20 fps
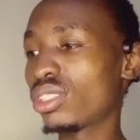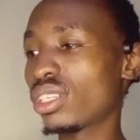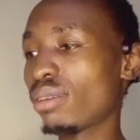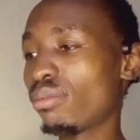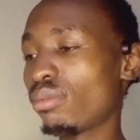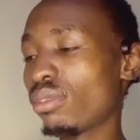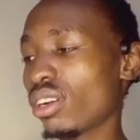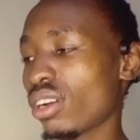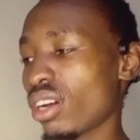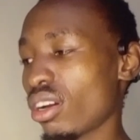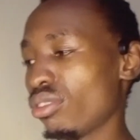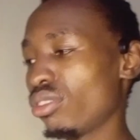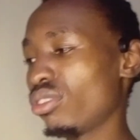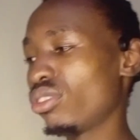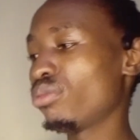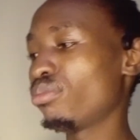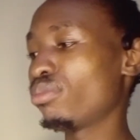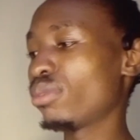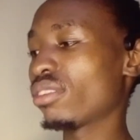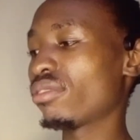someone? How will
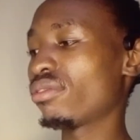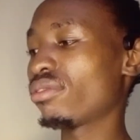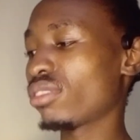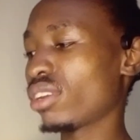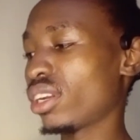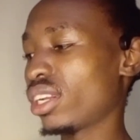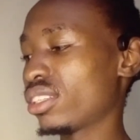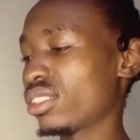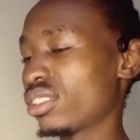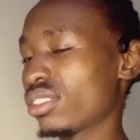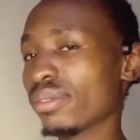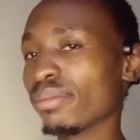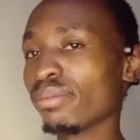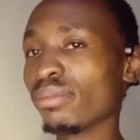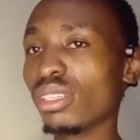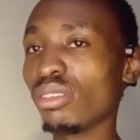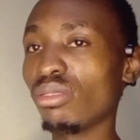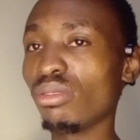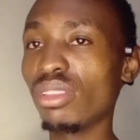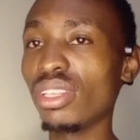you make friends
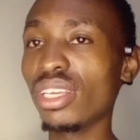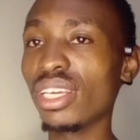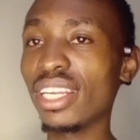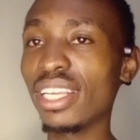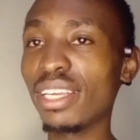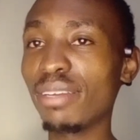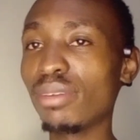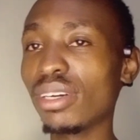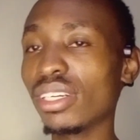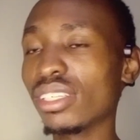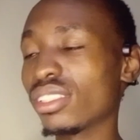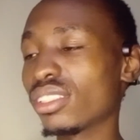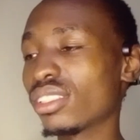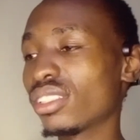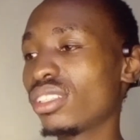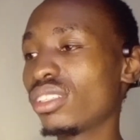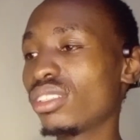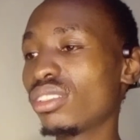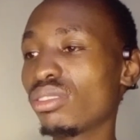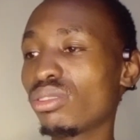with their neighbors?
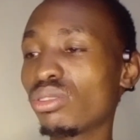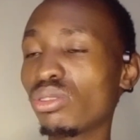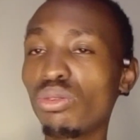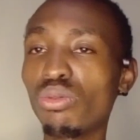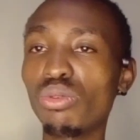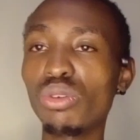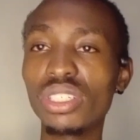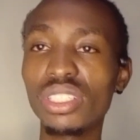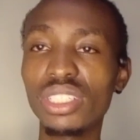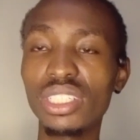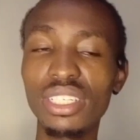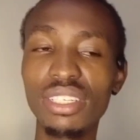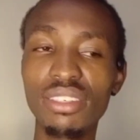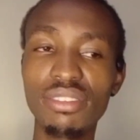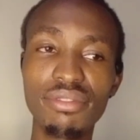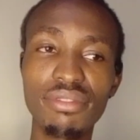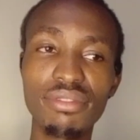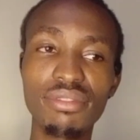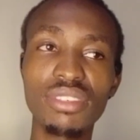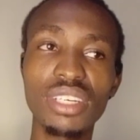So what
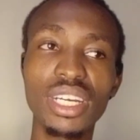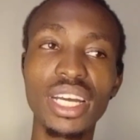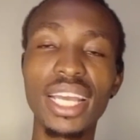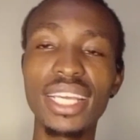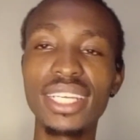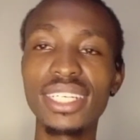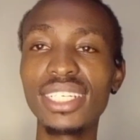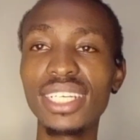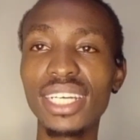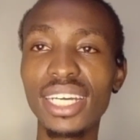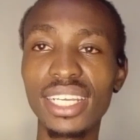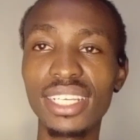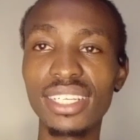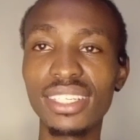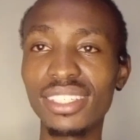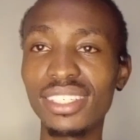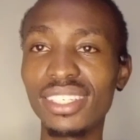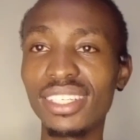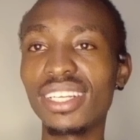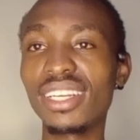if I die
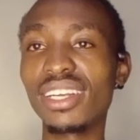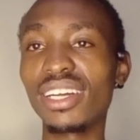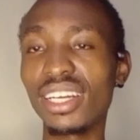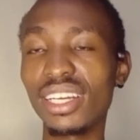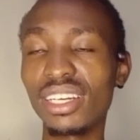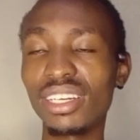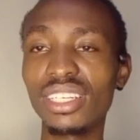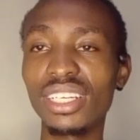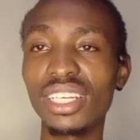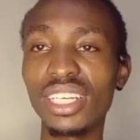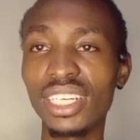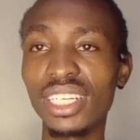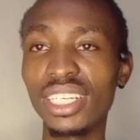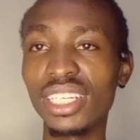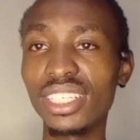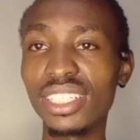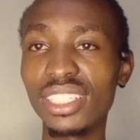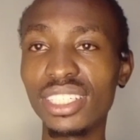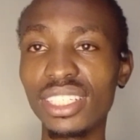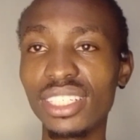in a
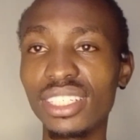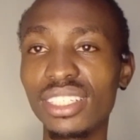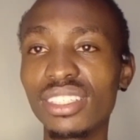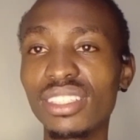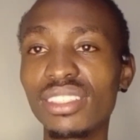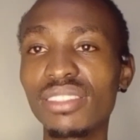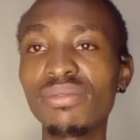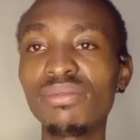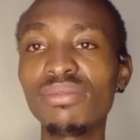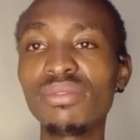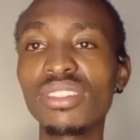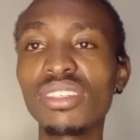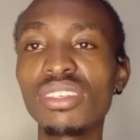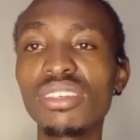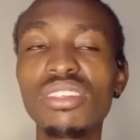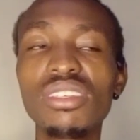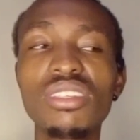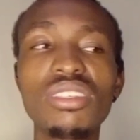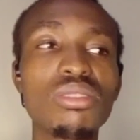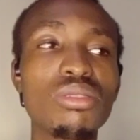estate?
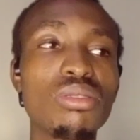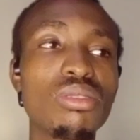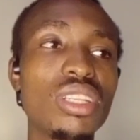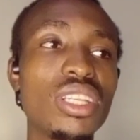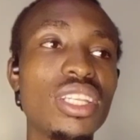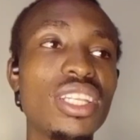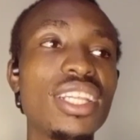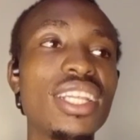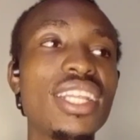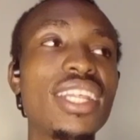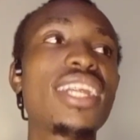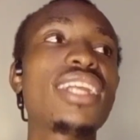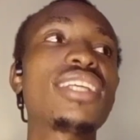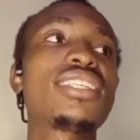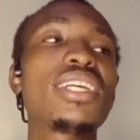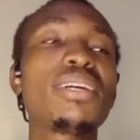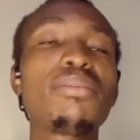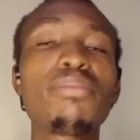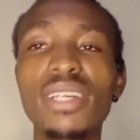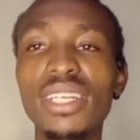So there are
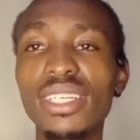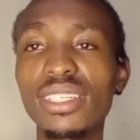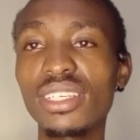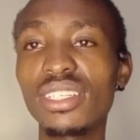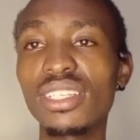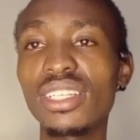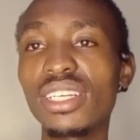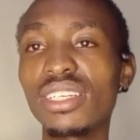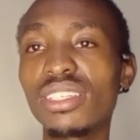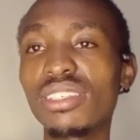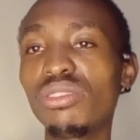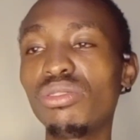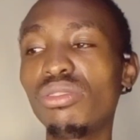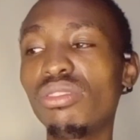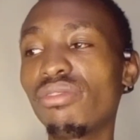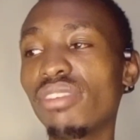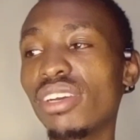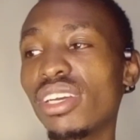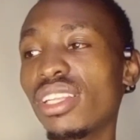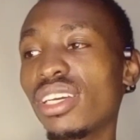some cases that
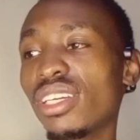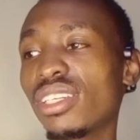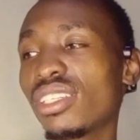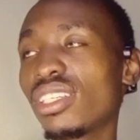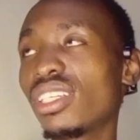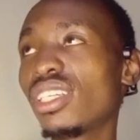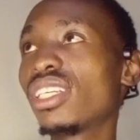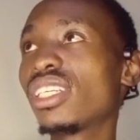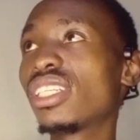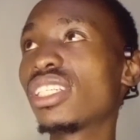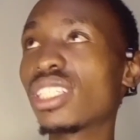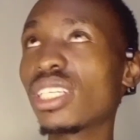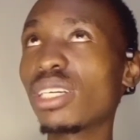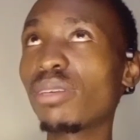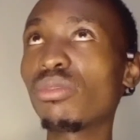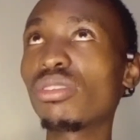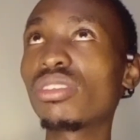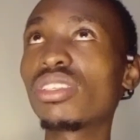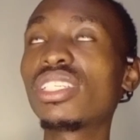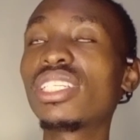you'll find that
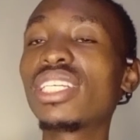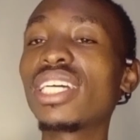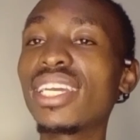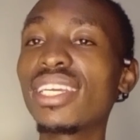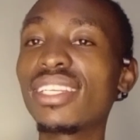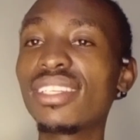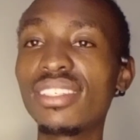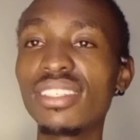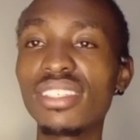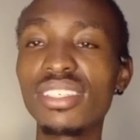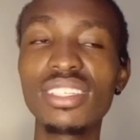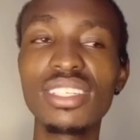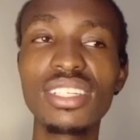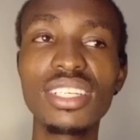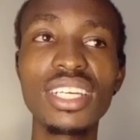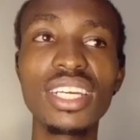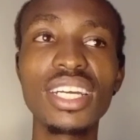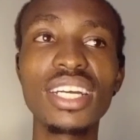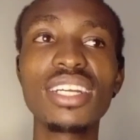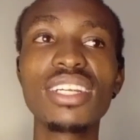someone died
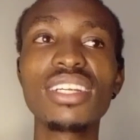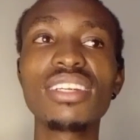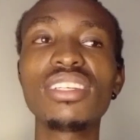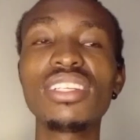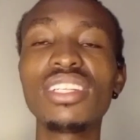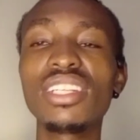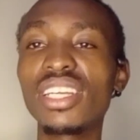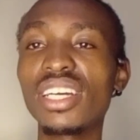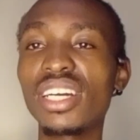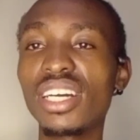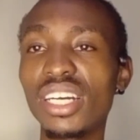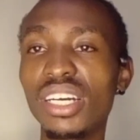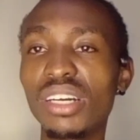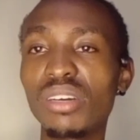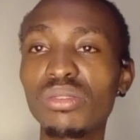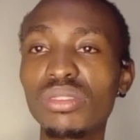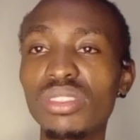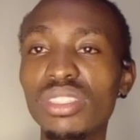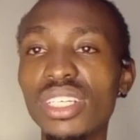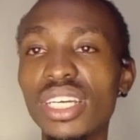in a
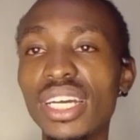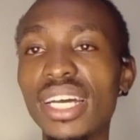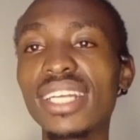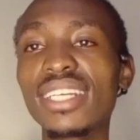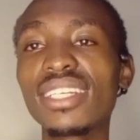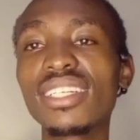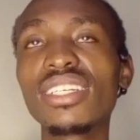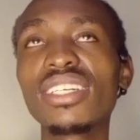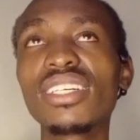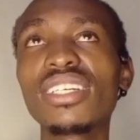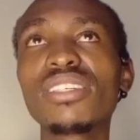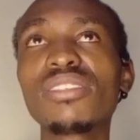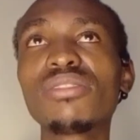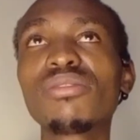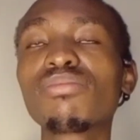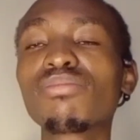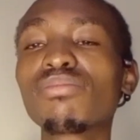house, and